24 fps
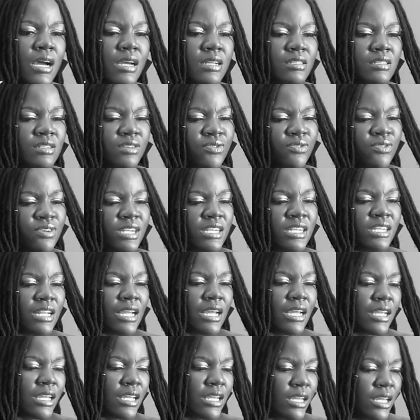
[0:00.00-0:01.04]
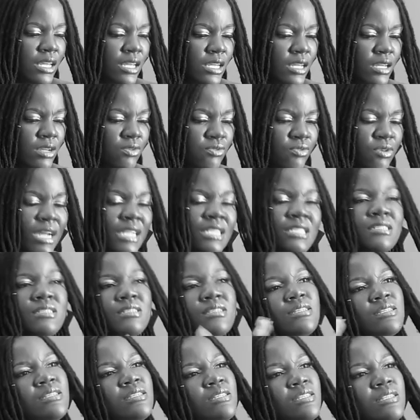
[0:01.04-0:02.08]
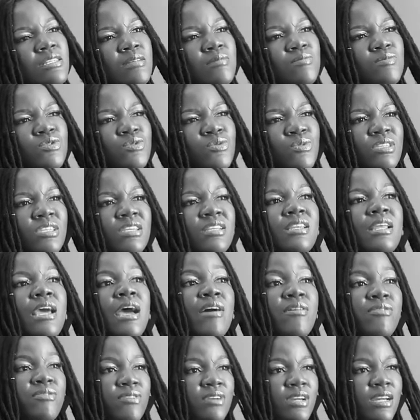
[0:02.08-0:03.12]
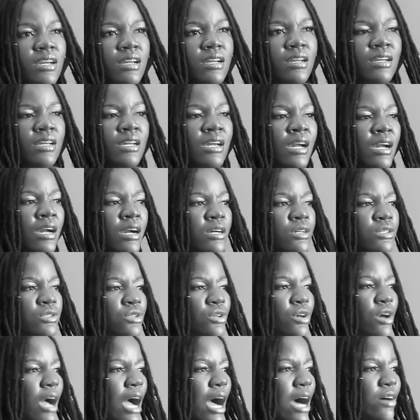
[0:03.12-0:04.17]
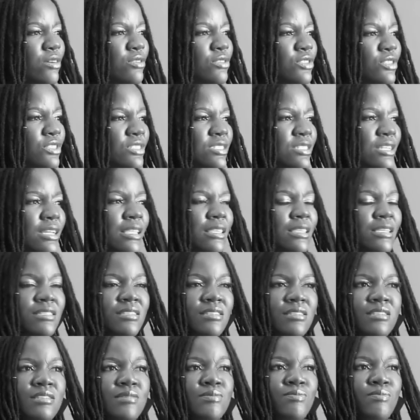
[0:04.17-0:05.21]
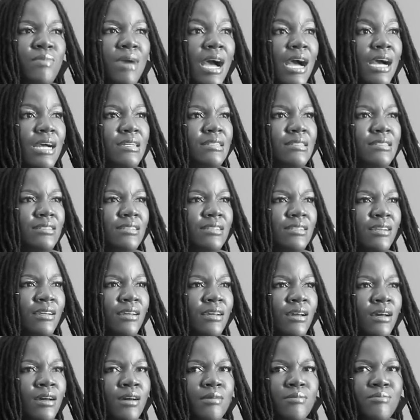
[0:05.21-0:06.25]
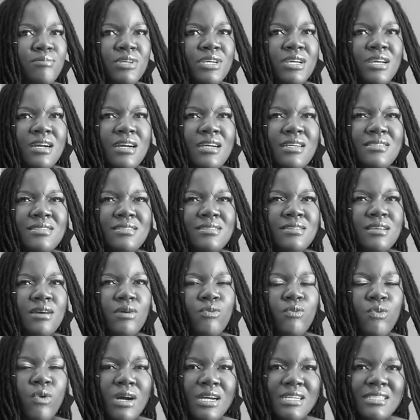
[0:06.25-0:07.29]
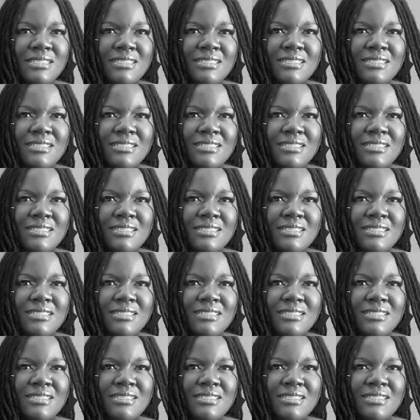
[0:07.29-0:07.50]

different, like, writing systems within Africa. Yeah. So I was just like, this is mad. Because what?